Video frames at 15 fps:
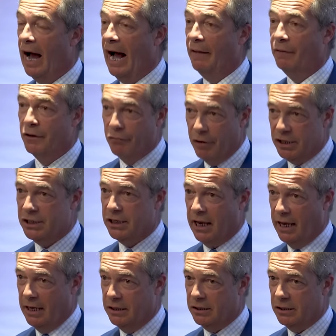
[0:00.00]
And the risk
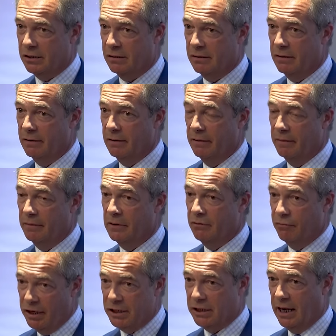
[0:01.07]
is,
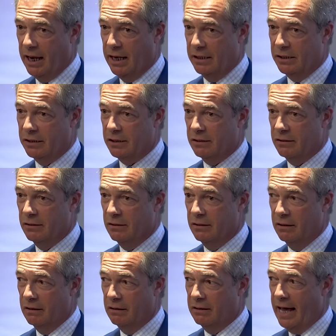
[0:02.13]
the risk is
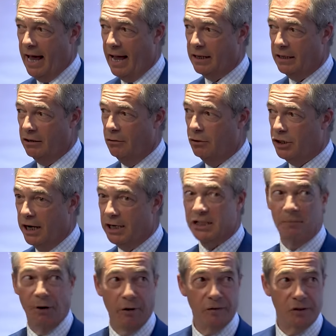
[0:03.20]
that you
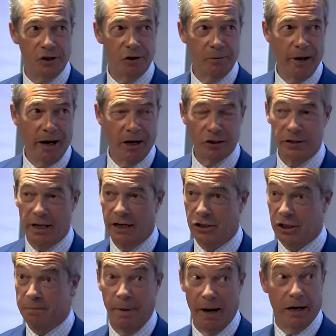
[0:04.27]
cheese them off too much, they
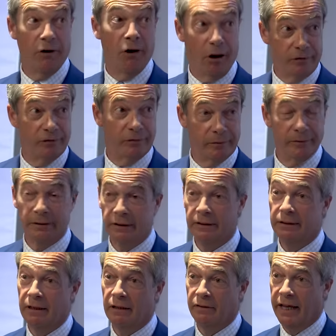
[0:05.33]
just bugger off.
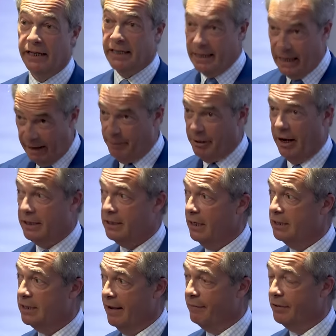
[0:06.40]
They did it in the
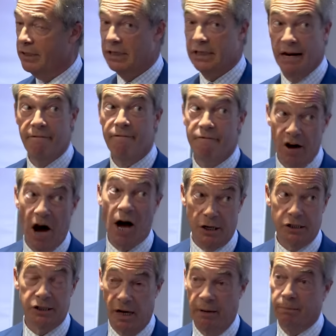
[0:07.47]
1970s in
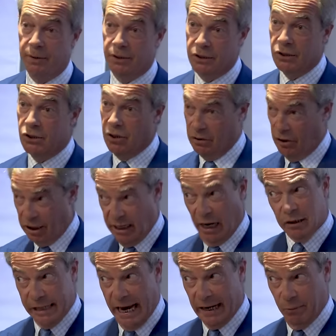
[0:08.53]
vast numbers and took a lot of
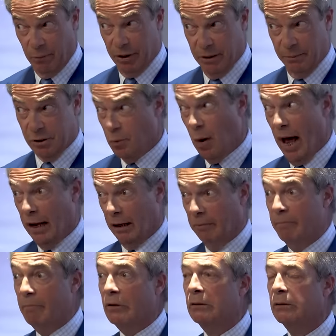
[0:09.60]
young talent with them as well.